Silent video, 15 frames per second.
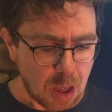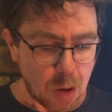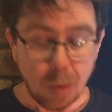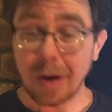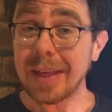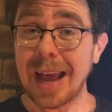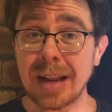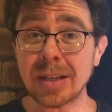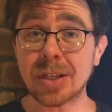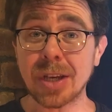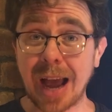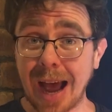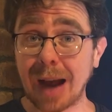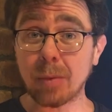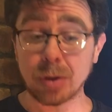Well, the
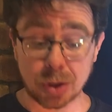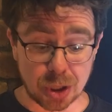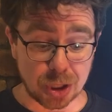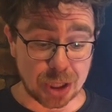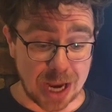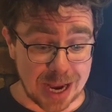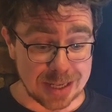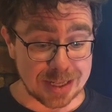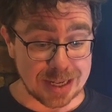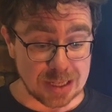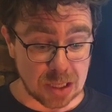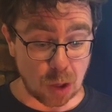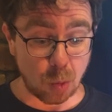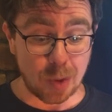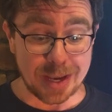answer I would suggest is
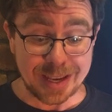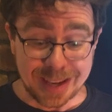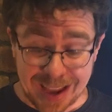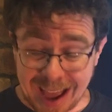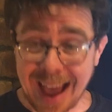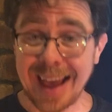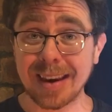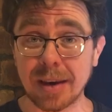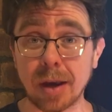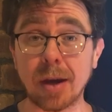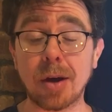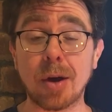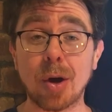that we can